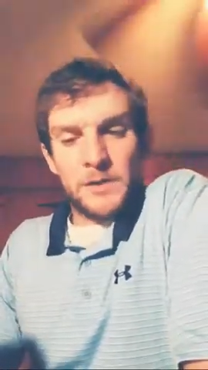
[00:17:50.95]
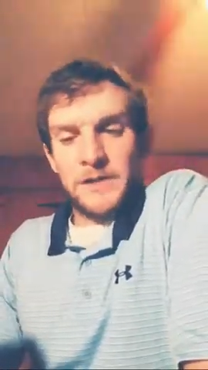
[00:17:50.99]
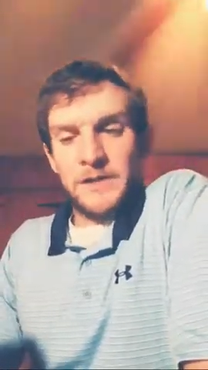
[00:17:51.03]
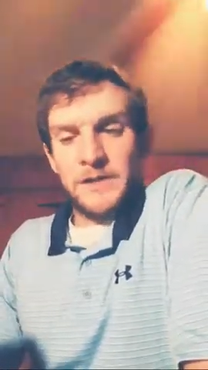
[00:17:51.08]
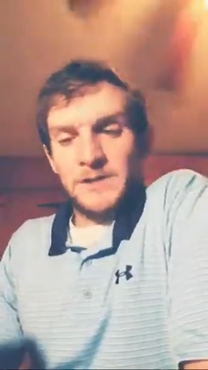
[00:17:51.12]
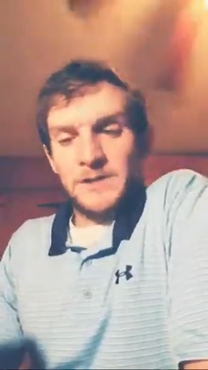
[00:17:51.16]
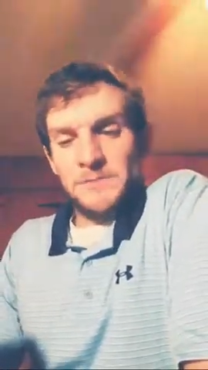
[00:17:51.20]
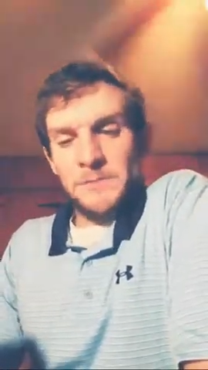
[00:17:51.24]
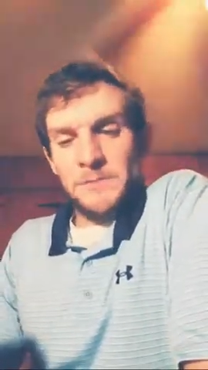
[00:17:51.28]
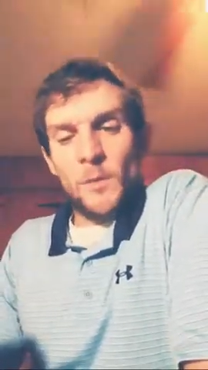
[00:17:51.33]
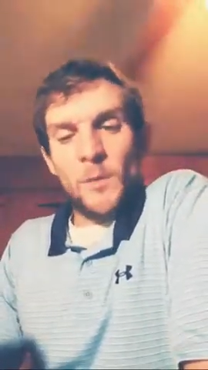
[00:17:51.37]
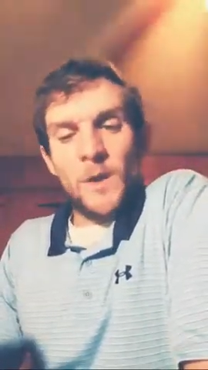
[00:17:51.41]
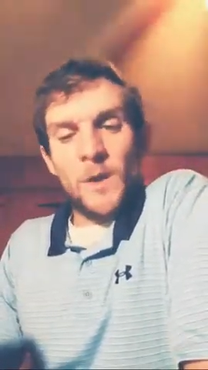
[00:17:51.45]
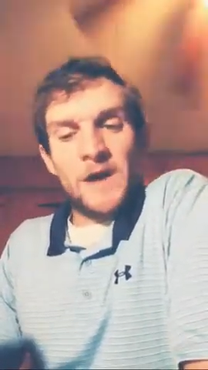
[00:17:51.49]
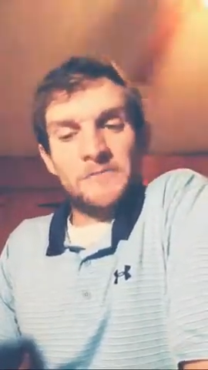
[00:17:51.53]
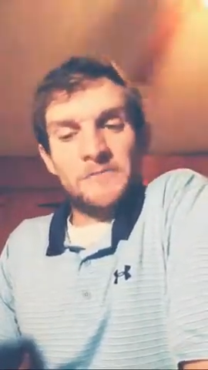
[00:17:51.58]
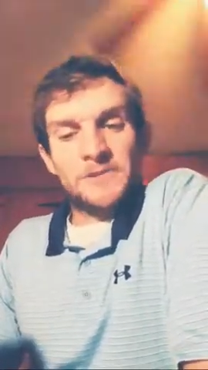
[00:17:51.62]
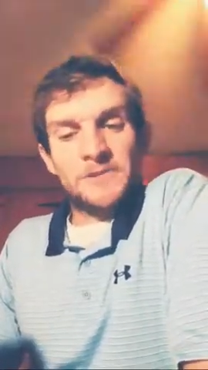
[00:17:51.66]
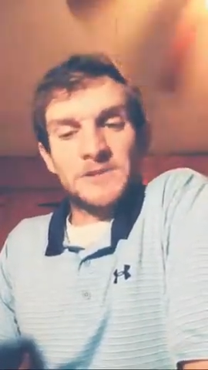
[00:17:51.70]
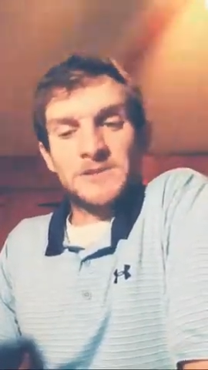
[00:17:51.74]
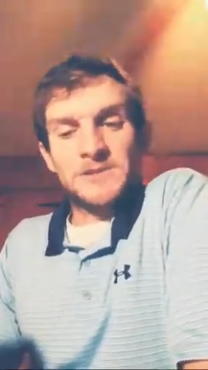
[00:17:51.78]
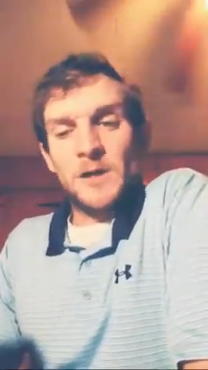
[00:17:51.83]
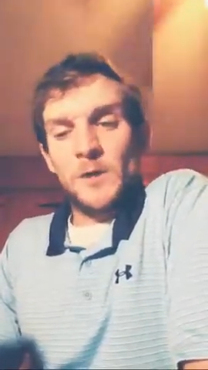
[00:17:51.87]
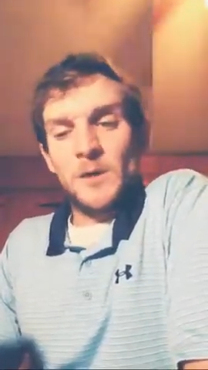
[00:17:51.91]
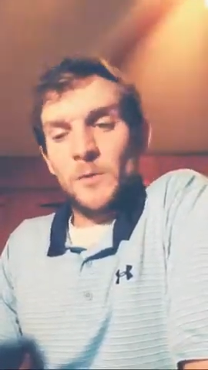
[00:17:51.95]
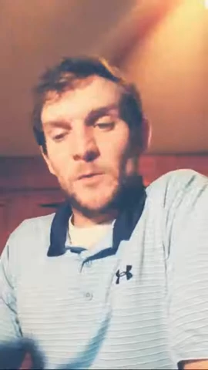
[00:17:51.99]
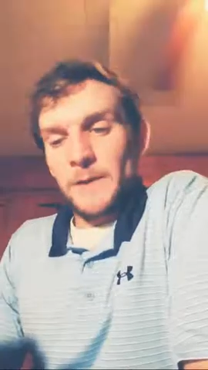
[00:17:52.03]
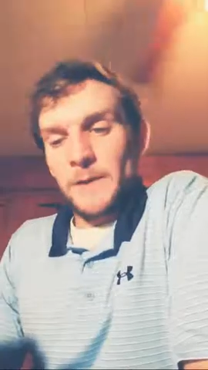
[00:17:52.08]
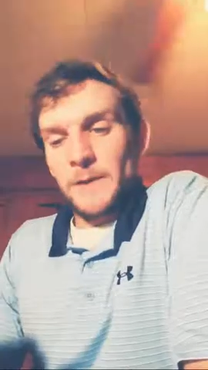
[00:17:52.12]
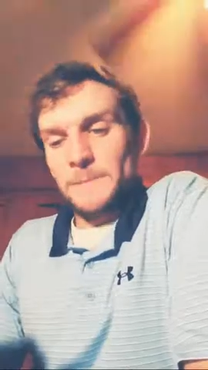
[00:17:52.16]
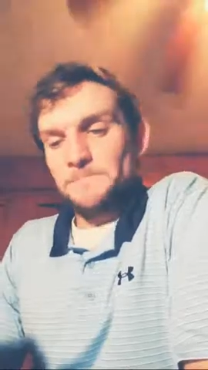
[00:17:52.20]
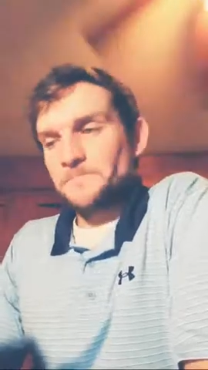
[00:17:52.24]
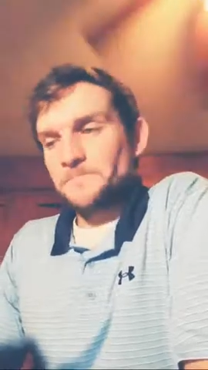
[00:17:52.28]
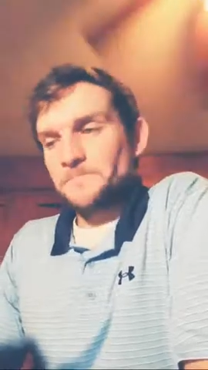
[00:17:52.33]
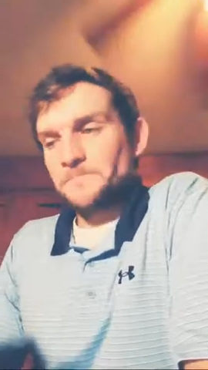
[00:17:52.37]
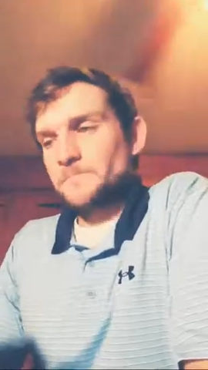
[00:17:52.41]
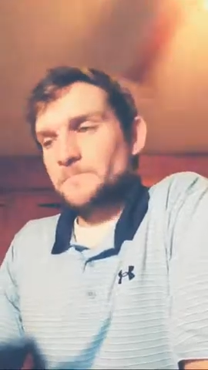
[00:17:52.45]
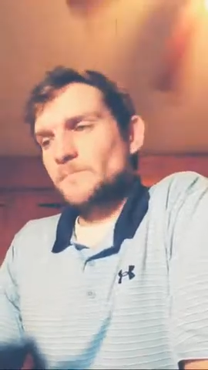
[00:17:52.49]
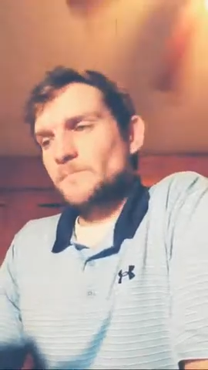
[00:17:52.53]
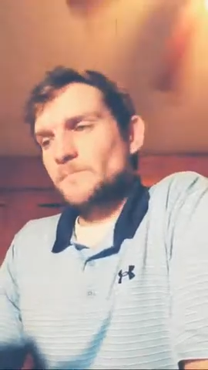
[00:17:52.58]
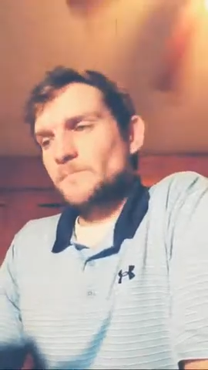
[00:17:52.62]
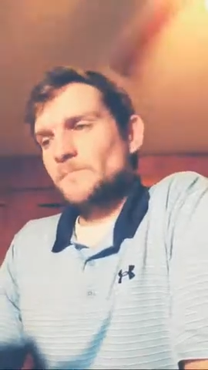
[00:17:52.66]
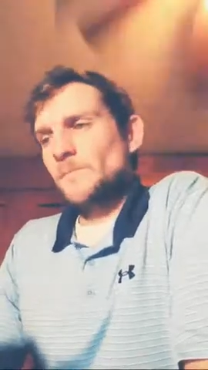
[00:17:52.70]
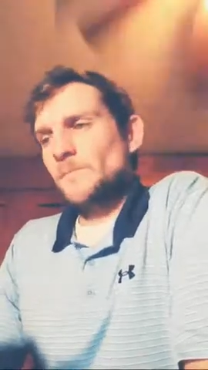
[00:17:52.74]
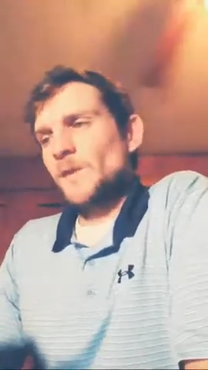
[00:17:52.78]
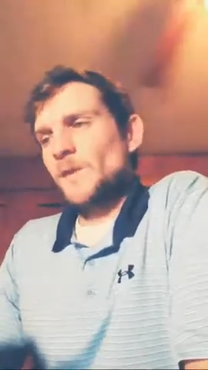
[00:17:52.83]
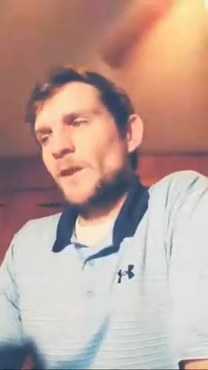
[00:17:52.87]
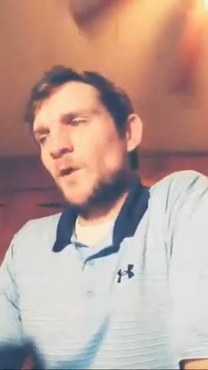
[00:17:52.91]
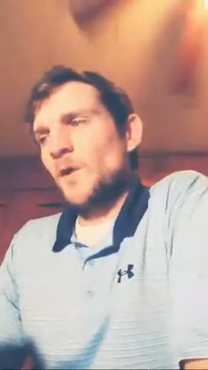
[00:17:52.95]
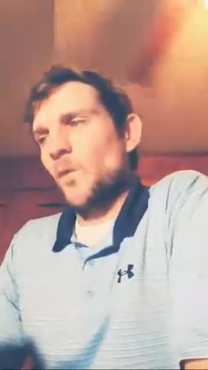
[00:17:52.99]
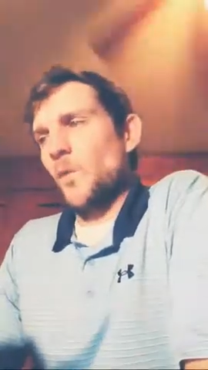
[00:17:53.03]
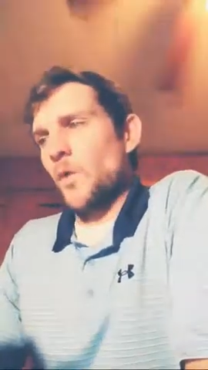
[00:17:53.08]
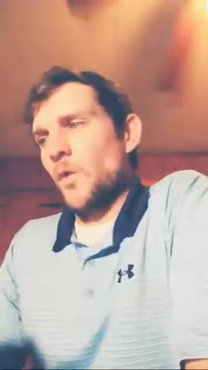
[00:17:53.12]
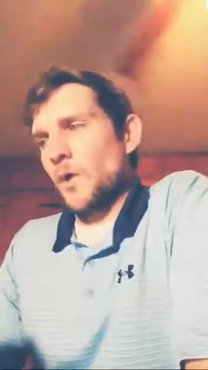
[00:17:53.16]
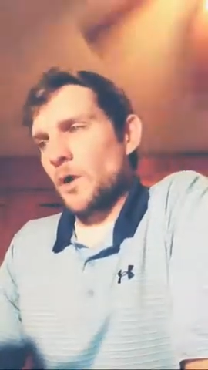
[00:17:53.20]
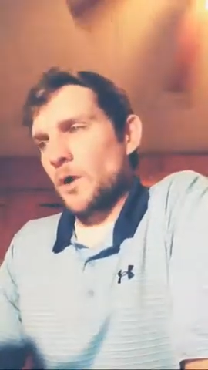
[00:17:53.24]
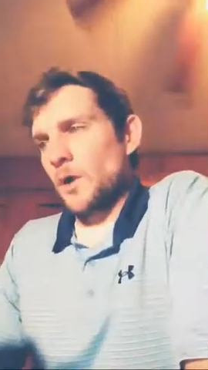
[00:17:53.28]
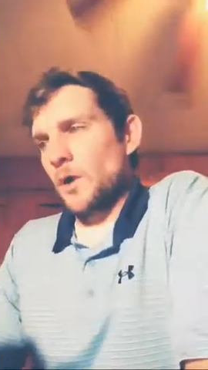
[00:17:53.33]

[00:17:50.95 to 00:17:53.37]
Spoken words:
my wife has sold it, or